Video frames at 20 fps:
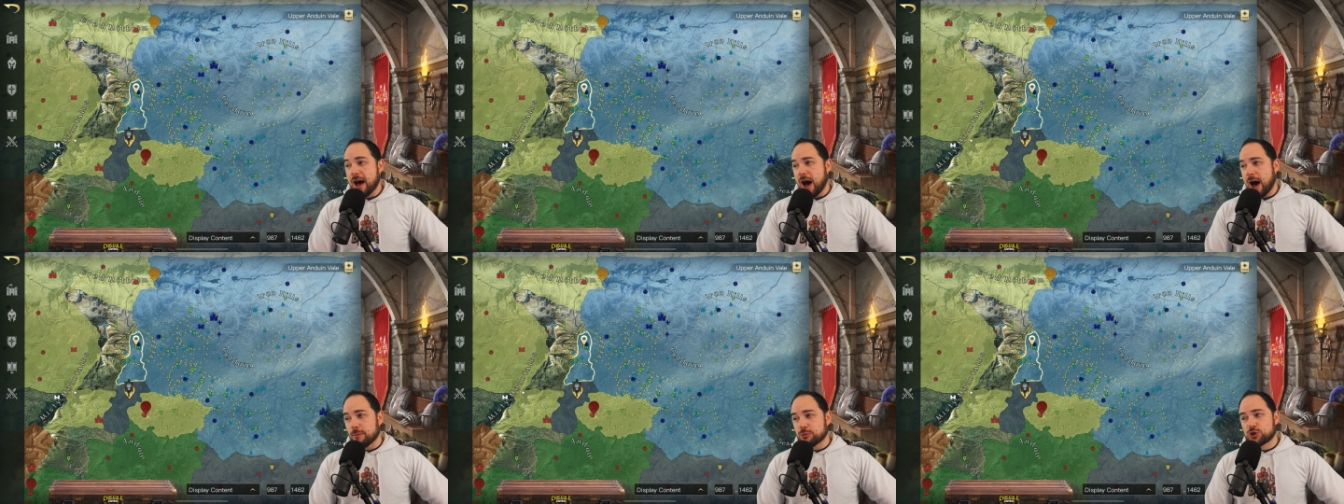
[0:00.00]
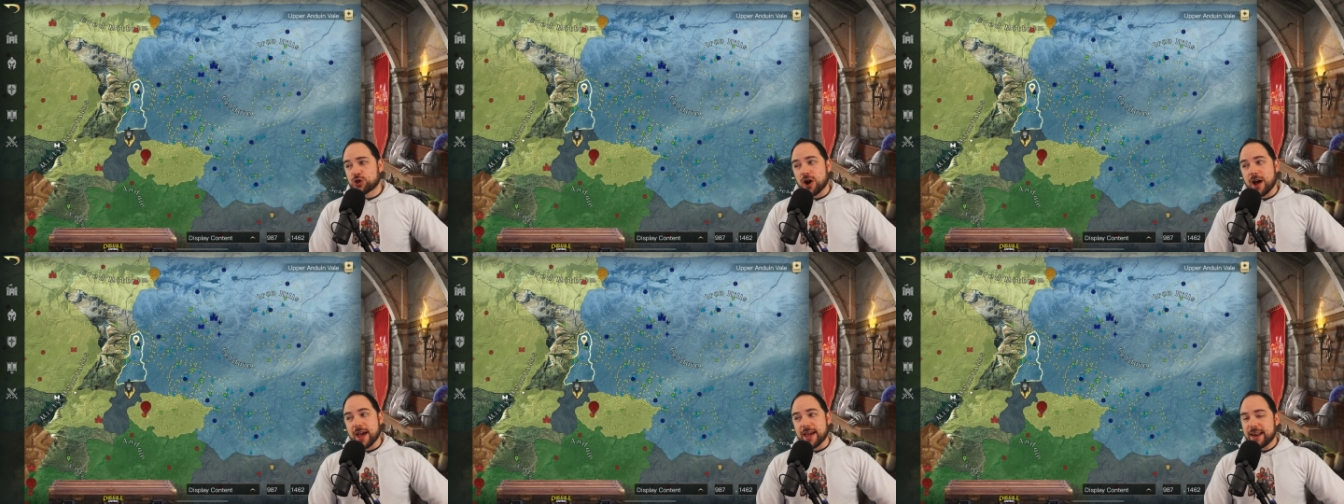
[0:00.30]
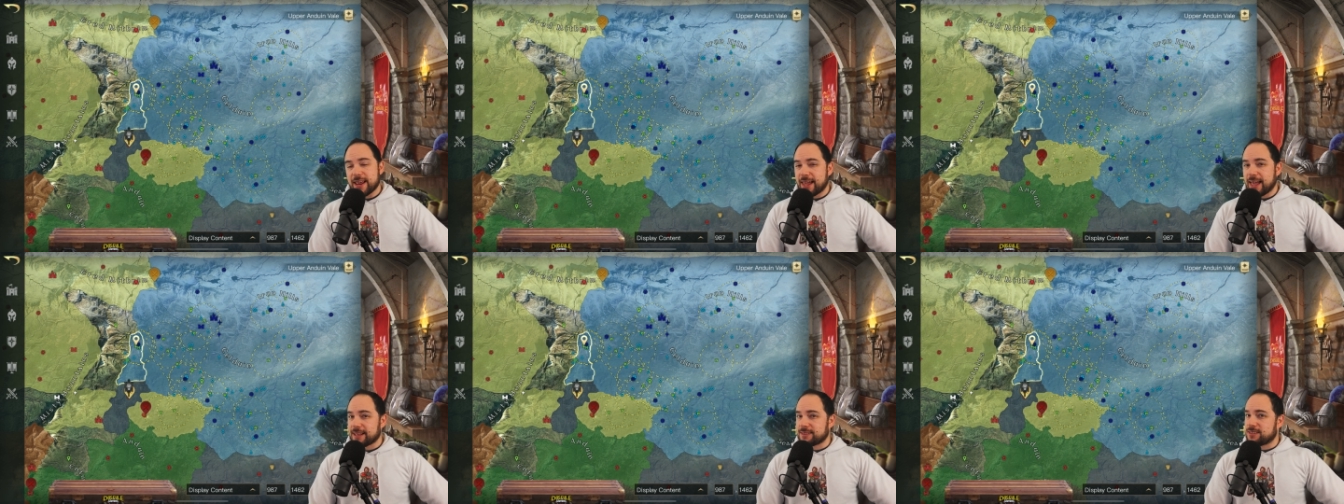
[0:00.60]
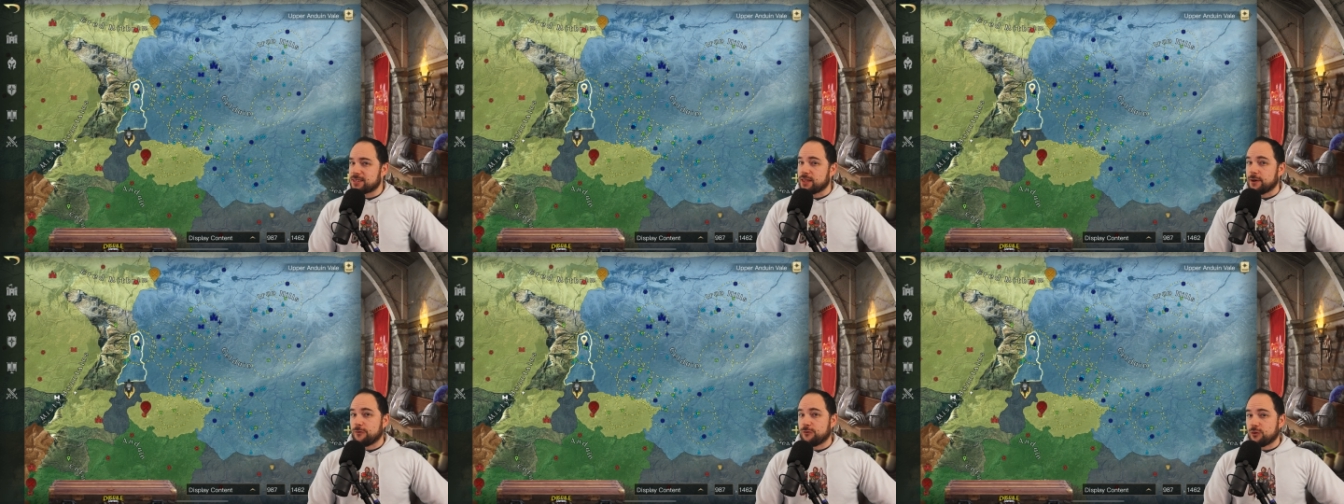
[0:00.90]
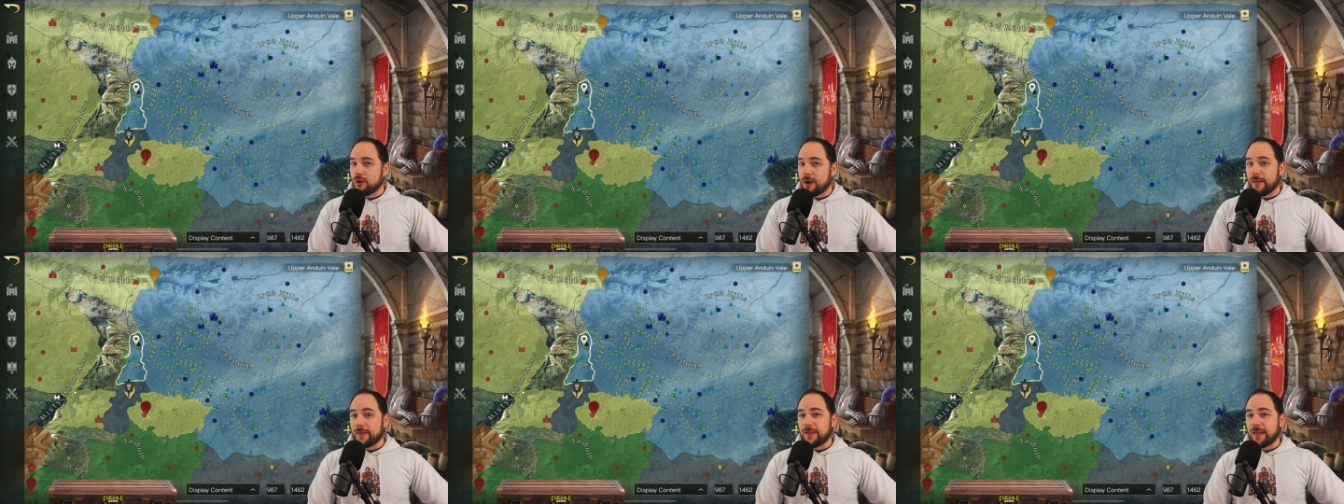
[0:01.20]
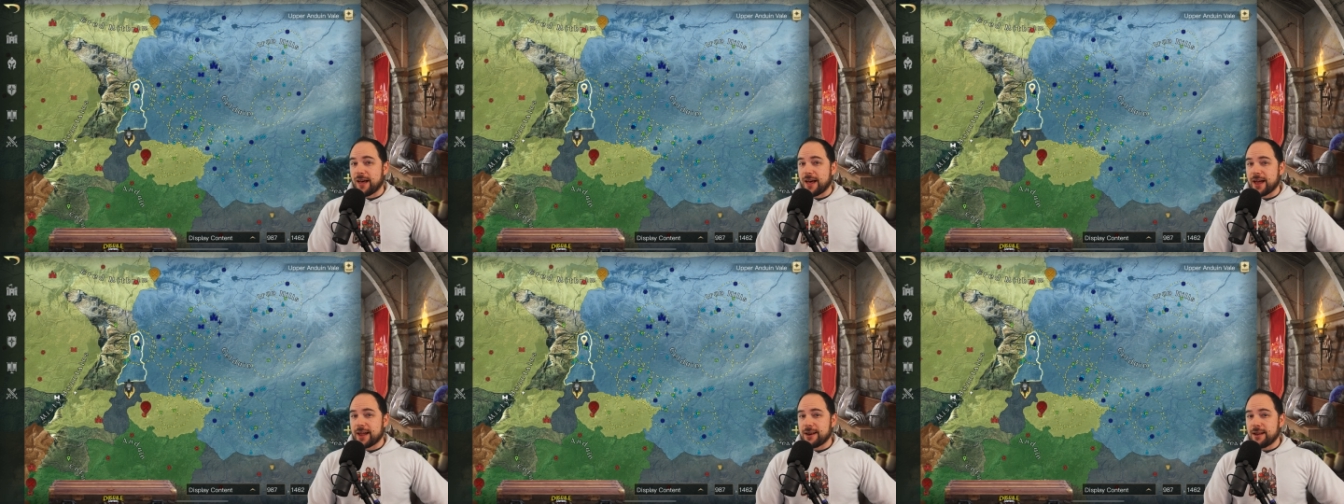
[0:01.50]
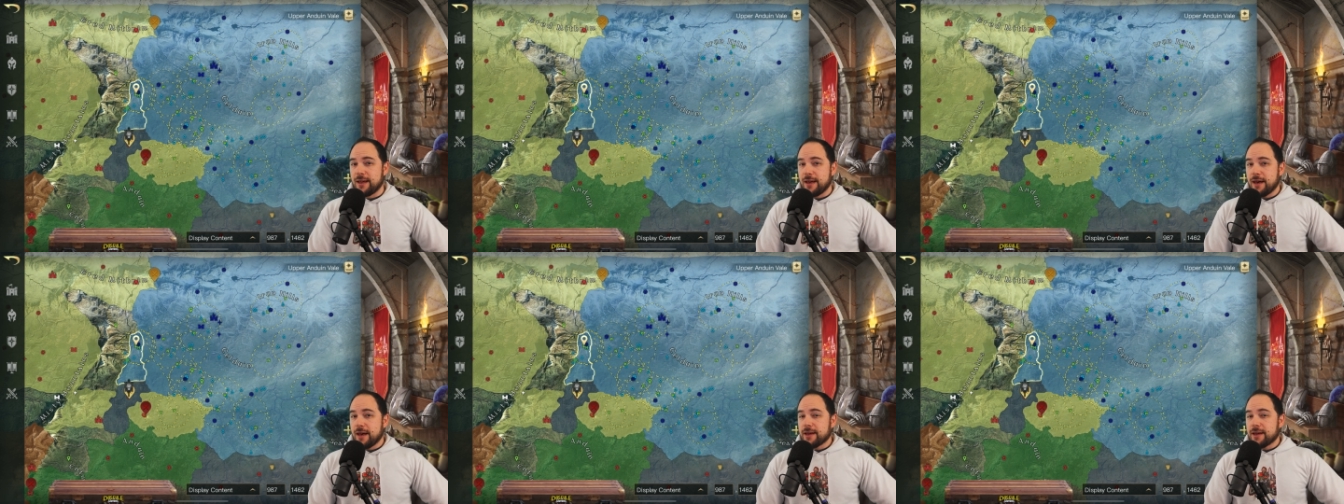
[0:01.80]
I'm trying to get to the front line,